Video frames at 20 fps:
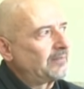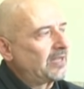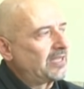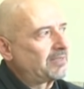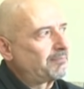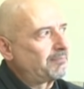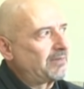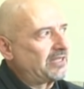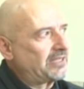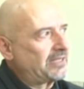
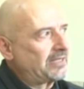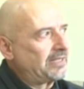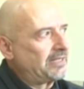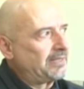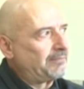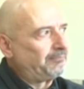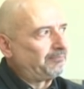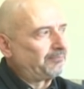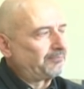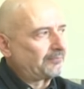
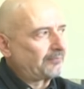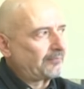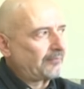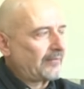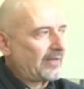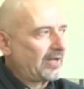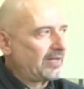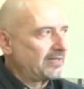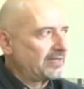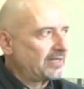especially
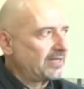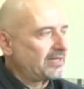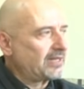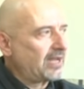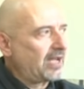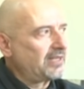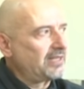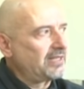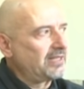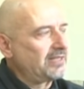in
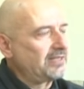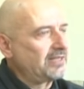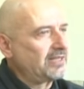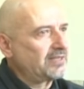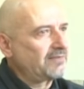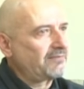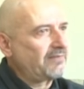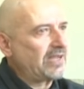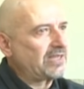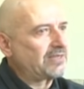
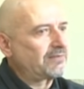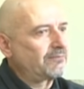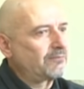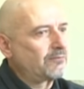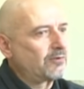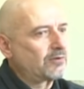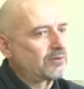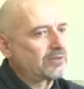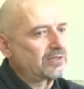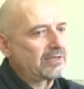this phase,
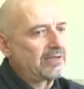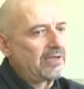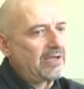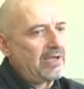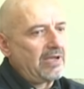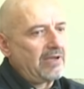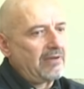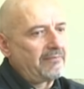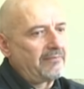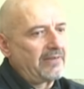was
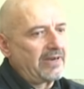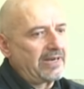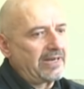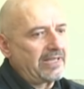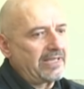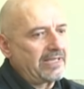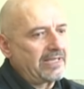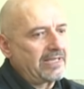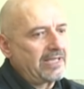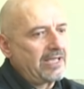
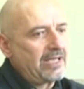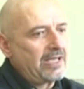very